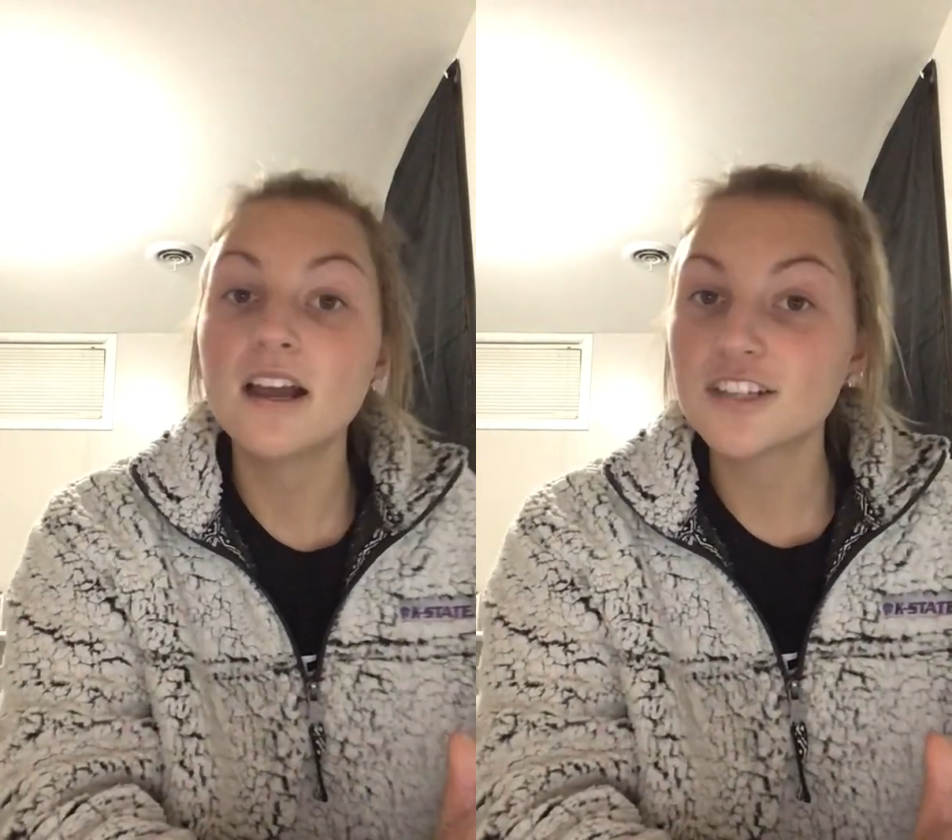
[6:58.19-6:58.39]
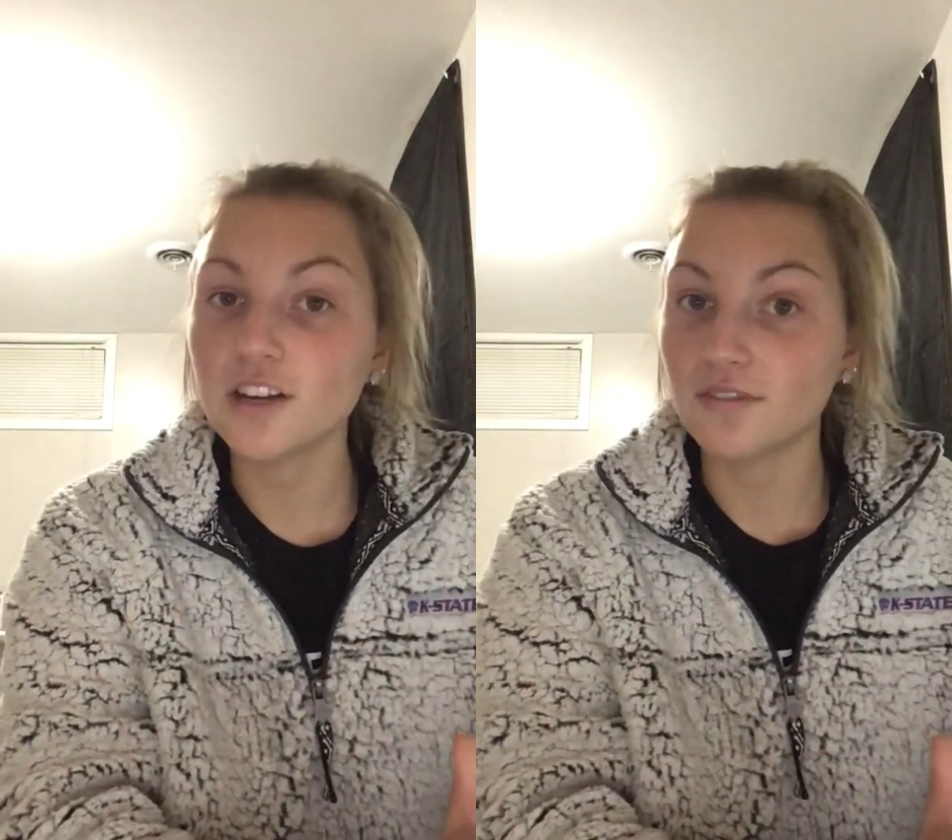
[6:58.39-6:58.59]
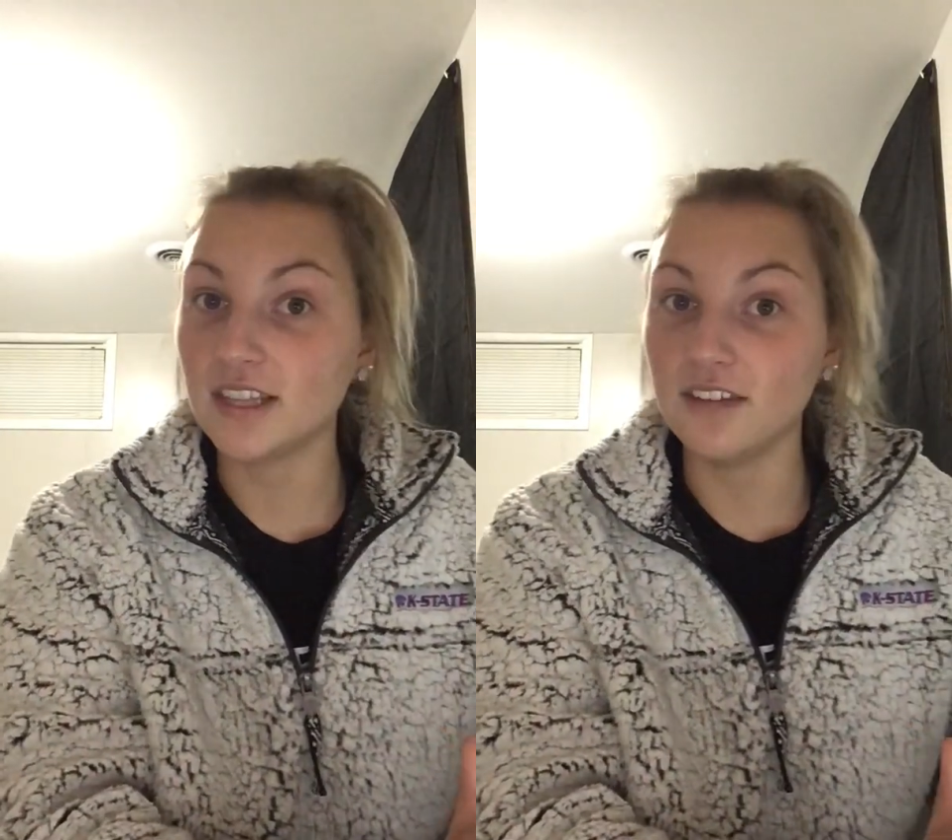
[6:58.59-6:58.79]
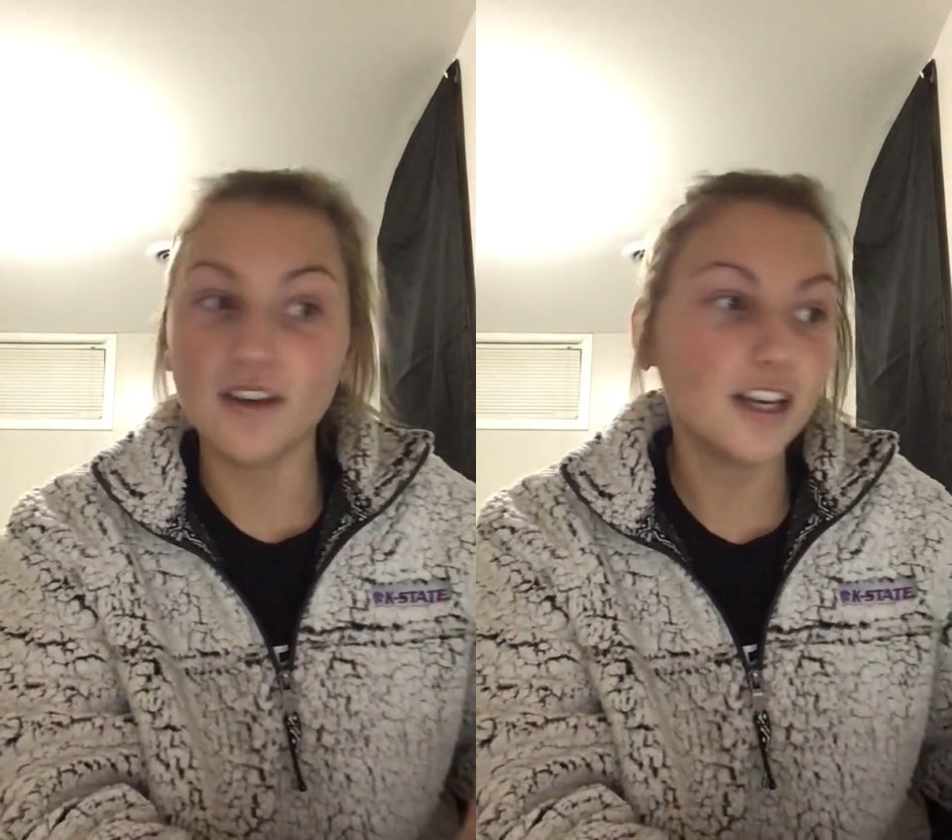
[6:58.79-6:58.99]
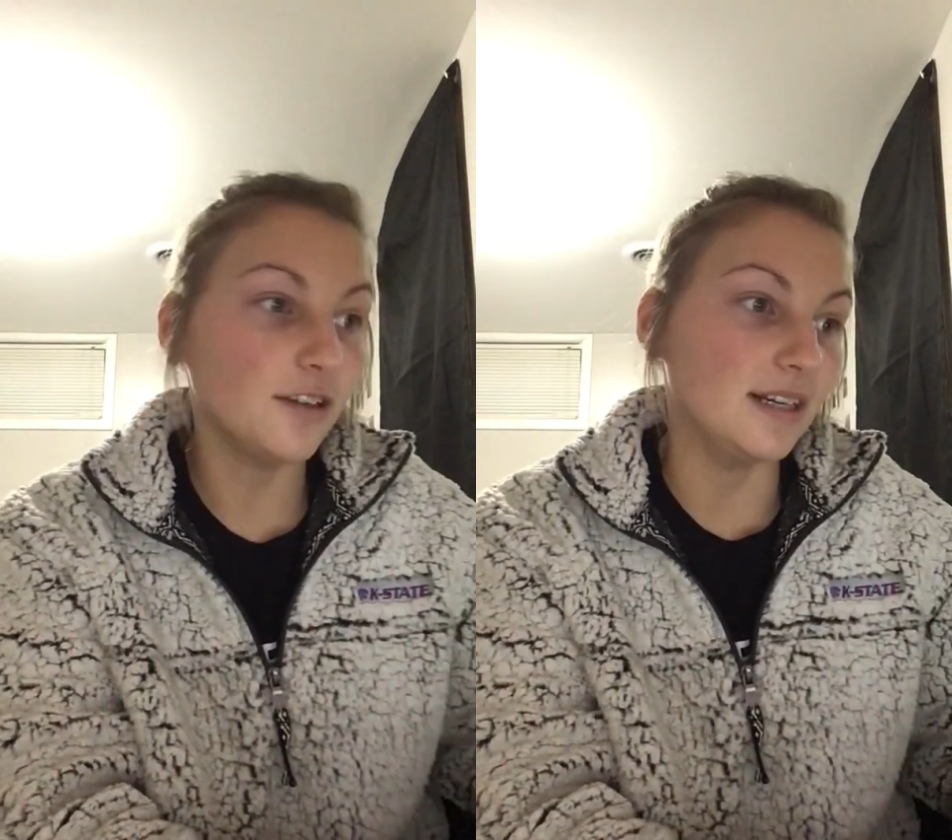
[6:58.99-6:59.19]
So for the
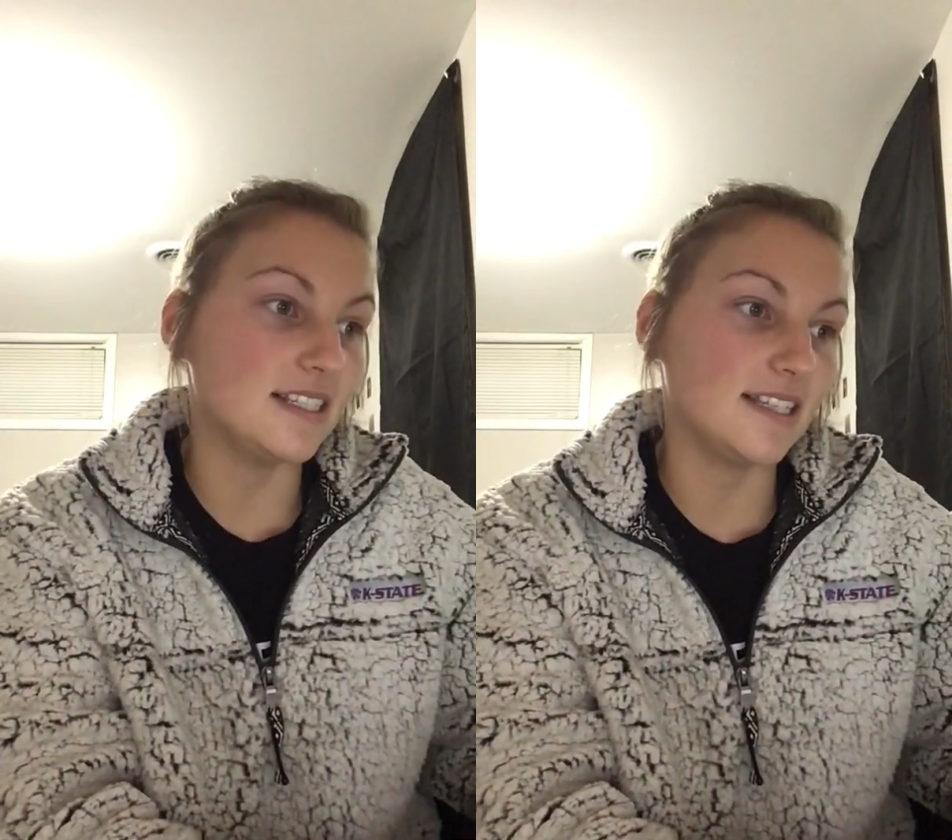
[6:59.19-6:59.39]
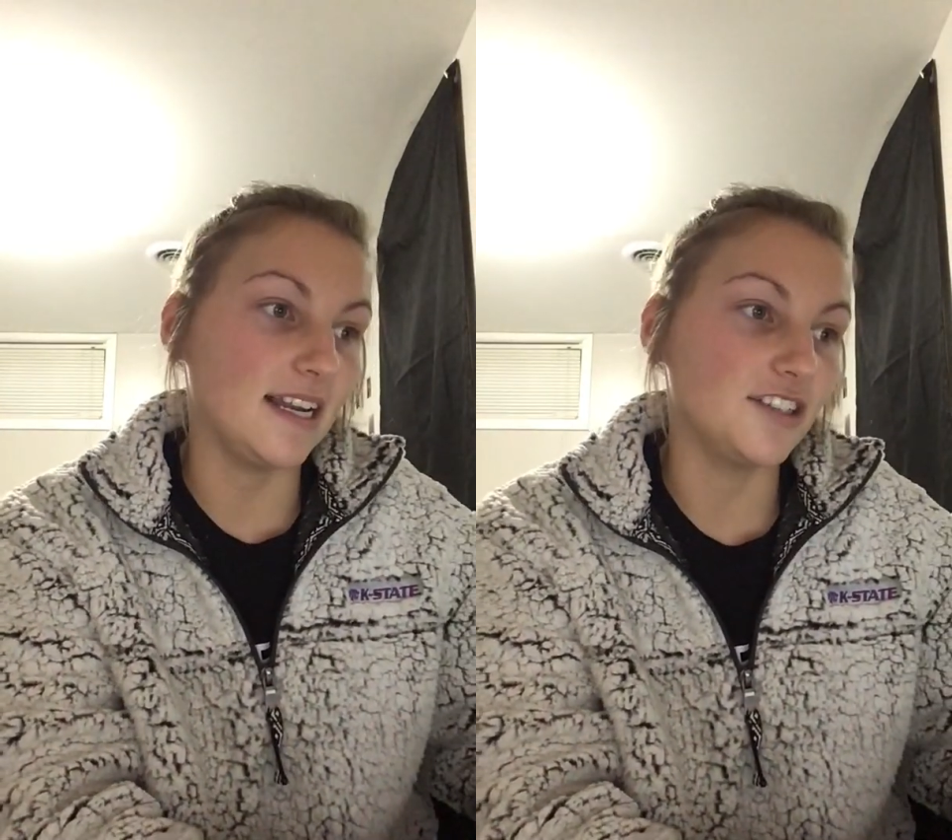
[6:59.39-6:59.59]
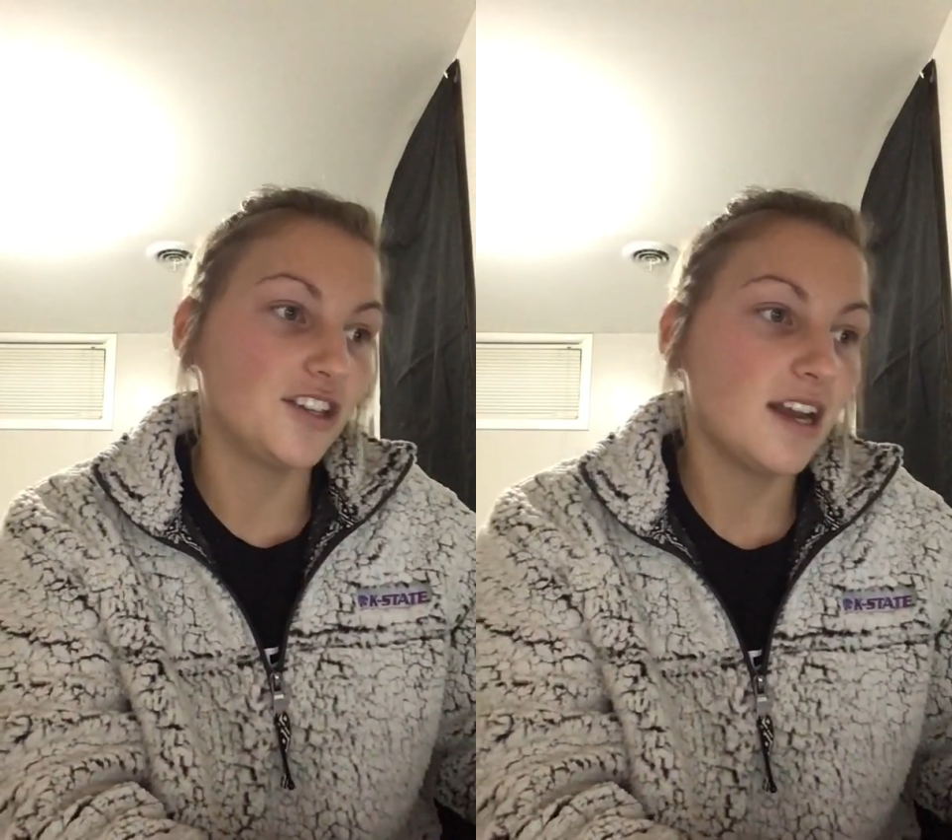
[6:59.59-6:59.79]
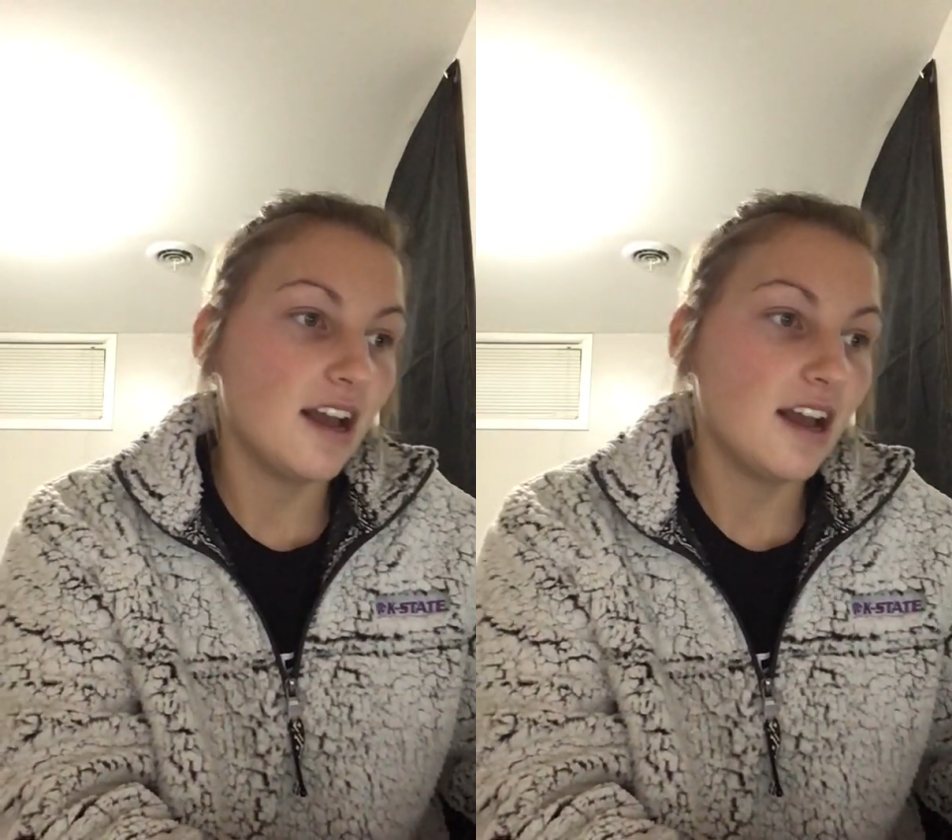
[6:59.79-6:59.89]
evaluate stage,